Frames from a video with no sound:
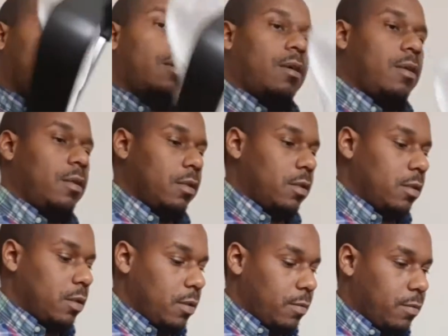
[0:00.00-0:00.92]
Let's see.
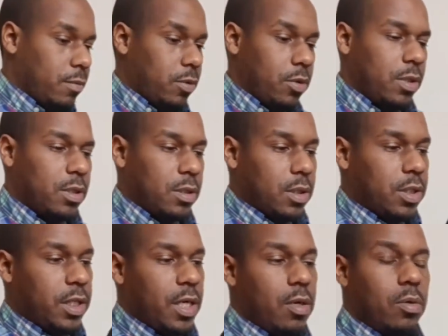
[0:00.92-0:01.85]
So this is a
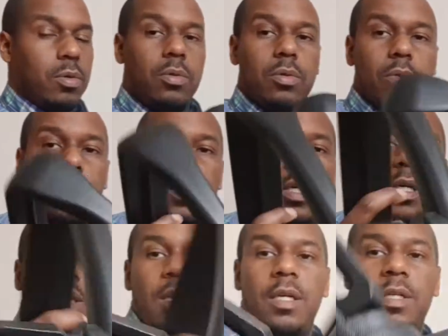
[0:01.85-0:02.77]
chair. Ooh,
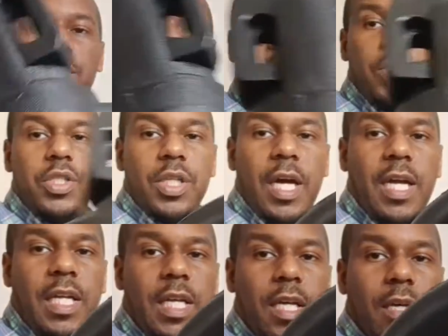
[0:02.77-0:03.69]

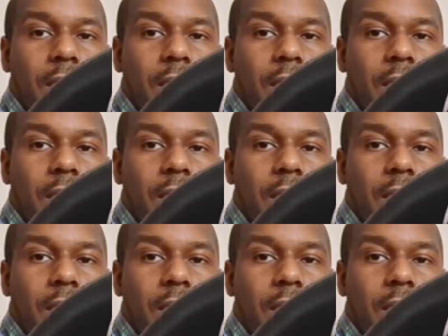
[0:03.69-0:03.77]
shiny.